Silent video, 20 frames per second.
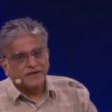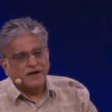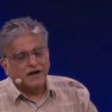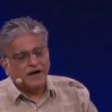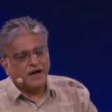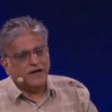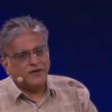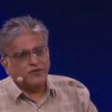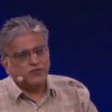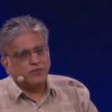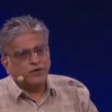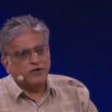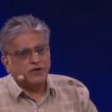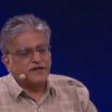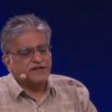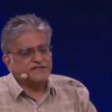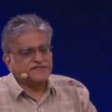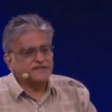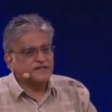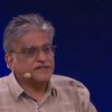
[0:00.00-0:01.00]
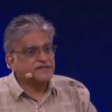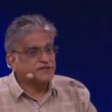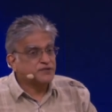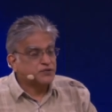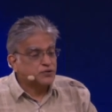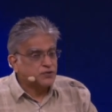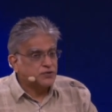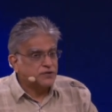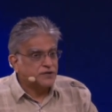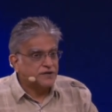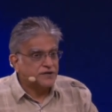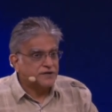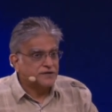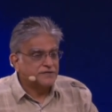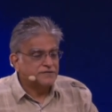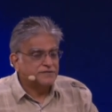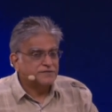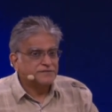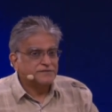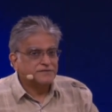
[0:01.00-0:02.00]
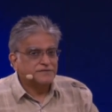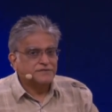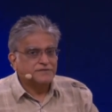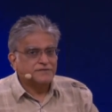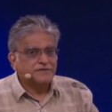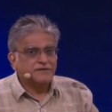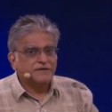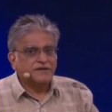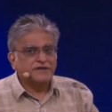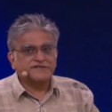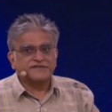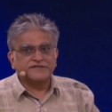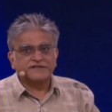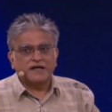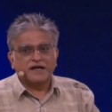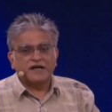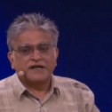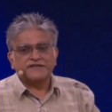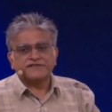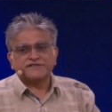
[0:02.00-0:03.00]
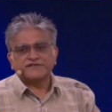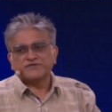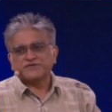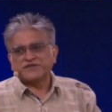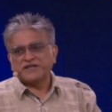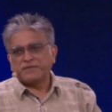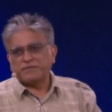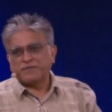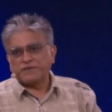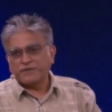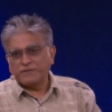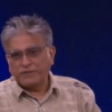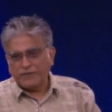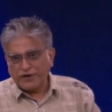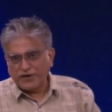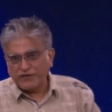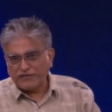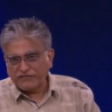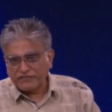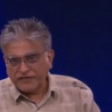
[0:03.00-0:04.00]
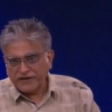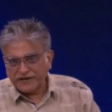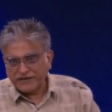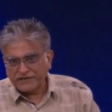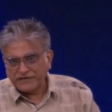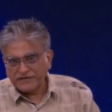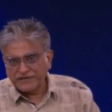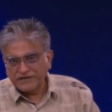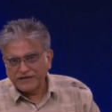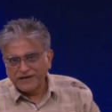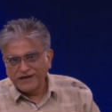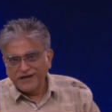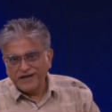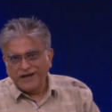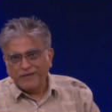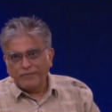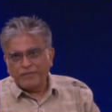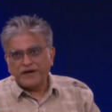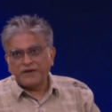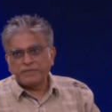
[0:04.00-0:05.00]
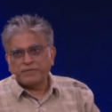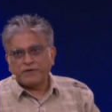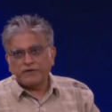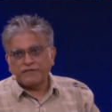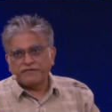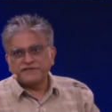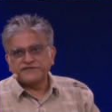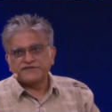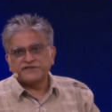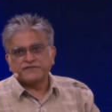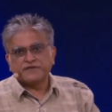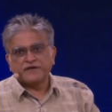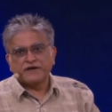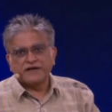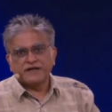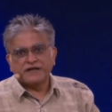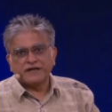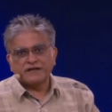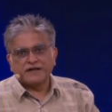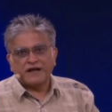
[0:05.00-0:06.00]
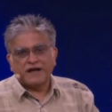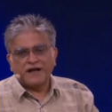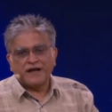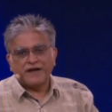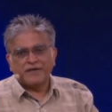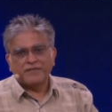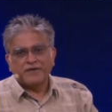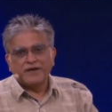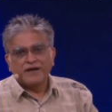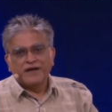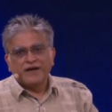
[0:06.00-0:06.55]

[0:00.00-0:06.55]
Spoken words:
I know bodily exercise is good. It's nice to keep your body fit, but it profits you for a little time.